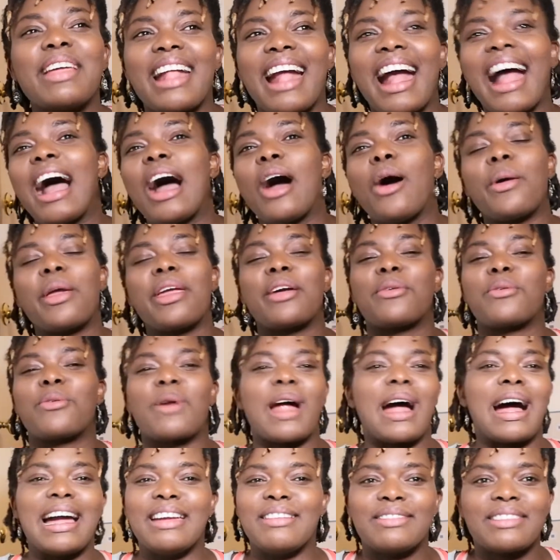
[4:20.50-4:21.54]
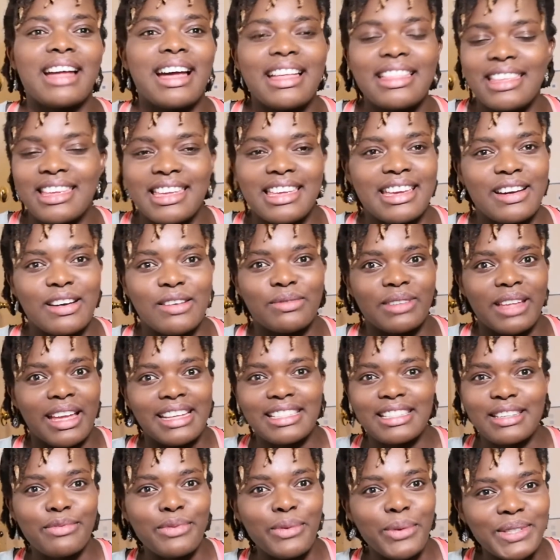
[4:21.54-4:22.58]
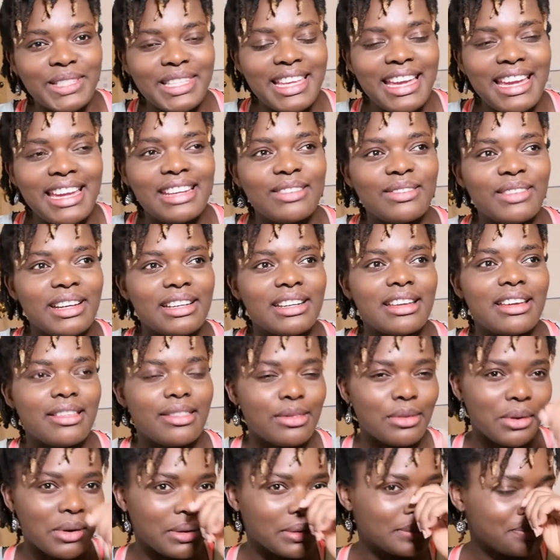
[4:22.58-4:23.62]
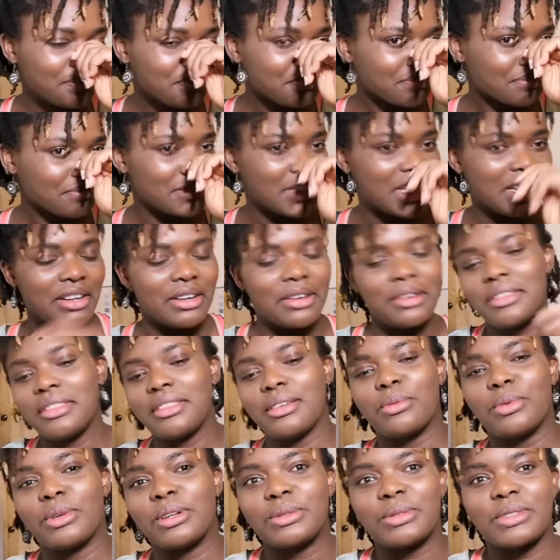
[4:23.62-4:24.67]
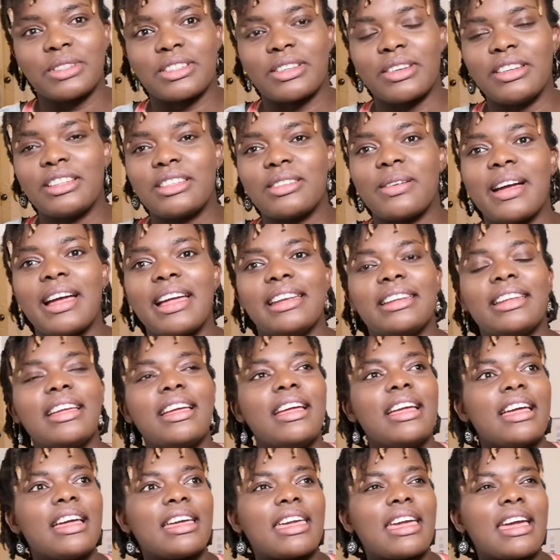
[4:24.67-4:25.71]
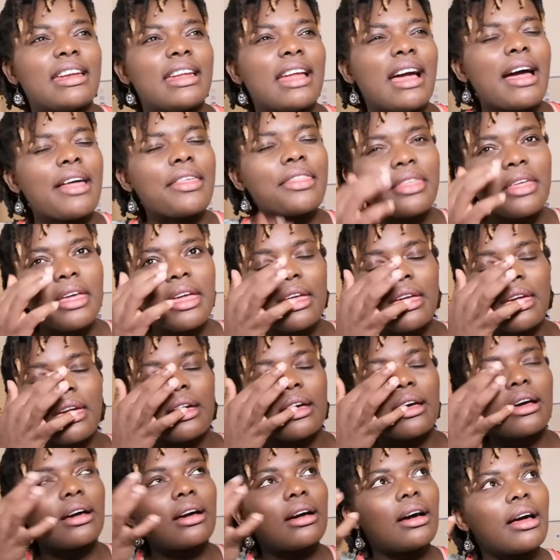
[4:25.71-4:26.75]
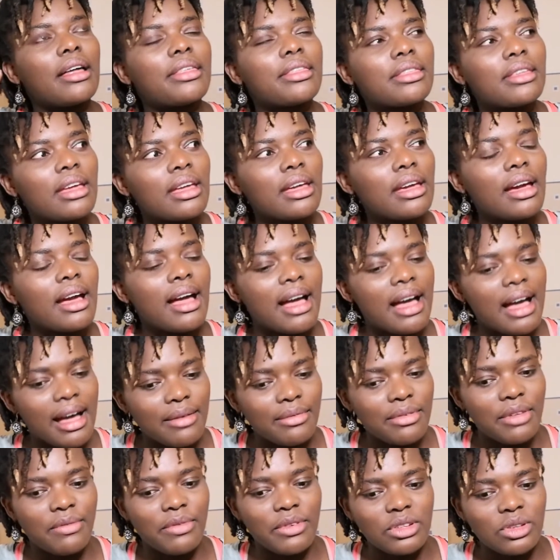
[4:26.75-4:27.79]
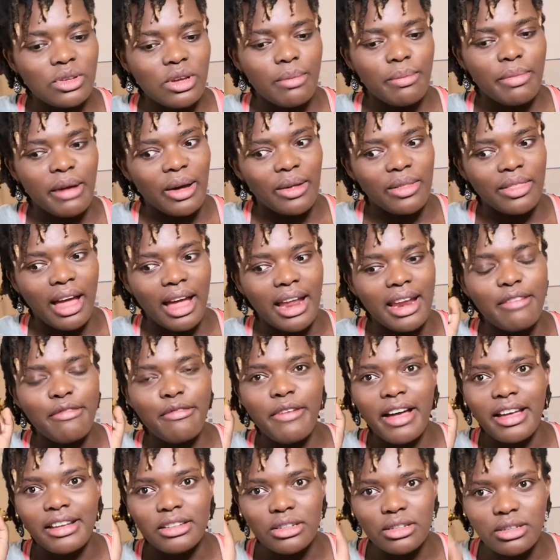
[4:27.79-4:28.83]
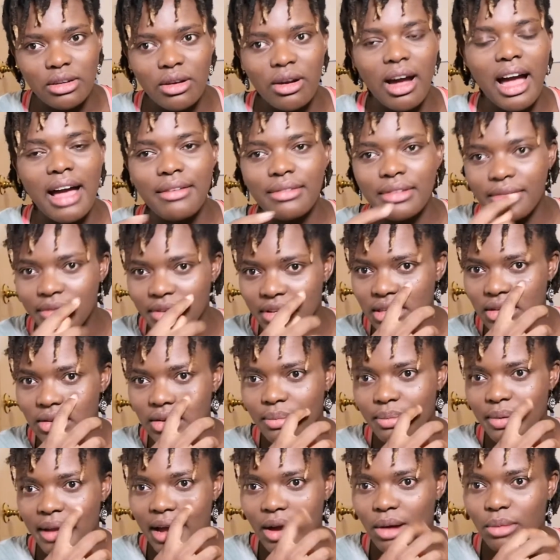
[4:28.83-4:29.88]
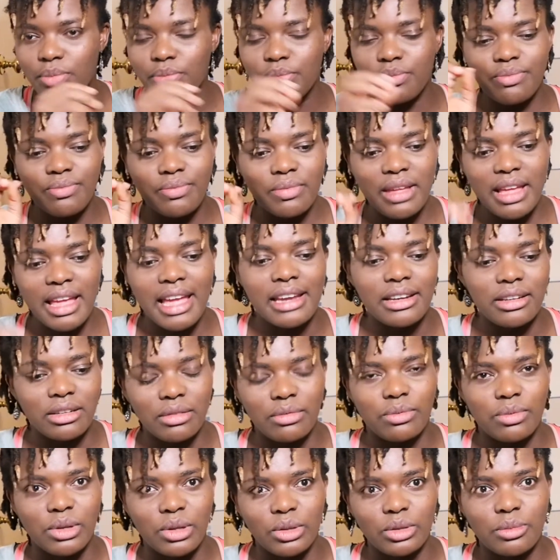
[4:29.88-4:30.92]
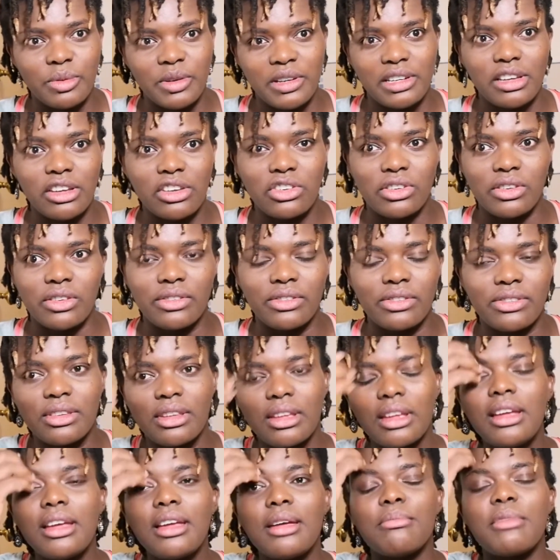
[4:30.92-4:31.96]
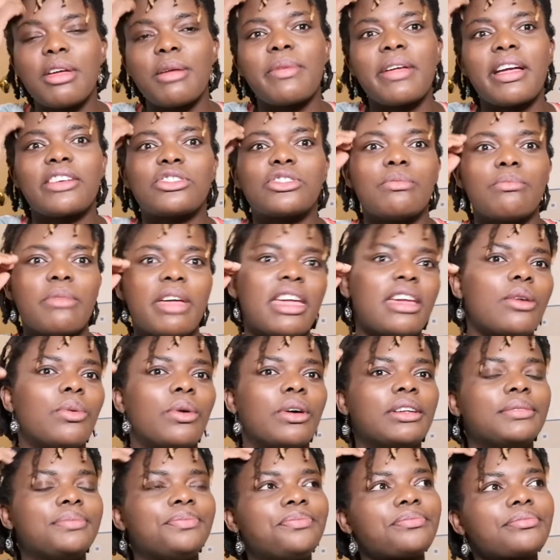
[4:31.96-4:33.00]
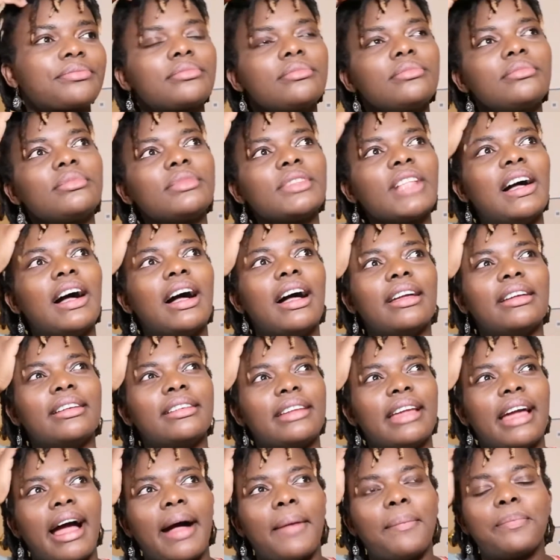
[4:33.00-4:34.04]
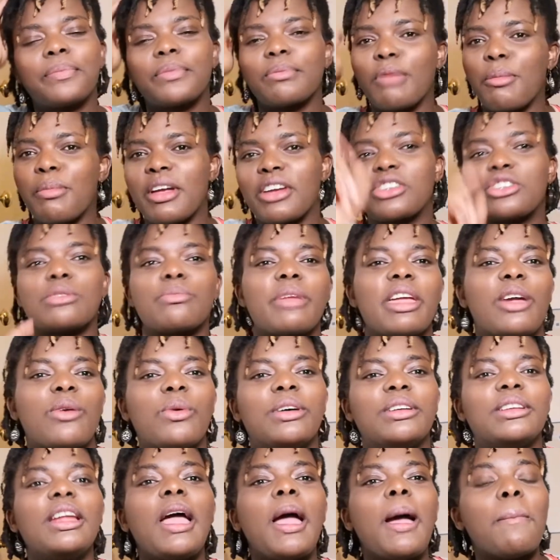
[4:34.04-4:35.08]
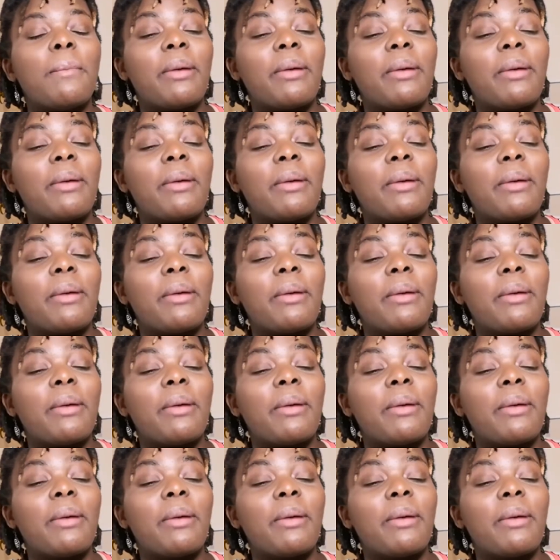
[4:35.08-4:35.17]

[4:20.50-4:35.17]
How he arrived at the year of 1914 when he thought, the world was going to end. Again, I think I have a video about that. If I don't have a video about end of world predictions, maybe I should make one. Maybe I should make one.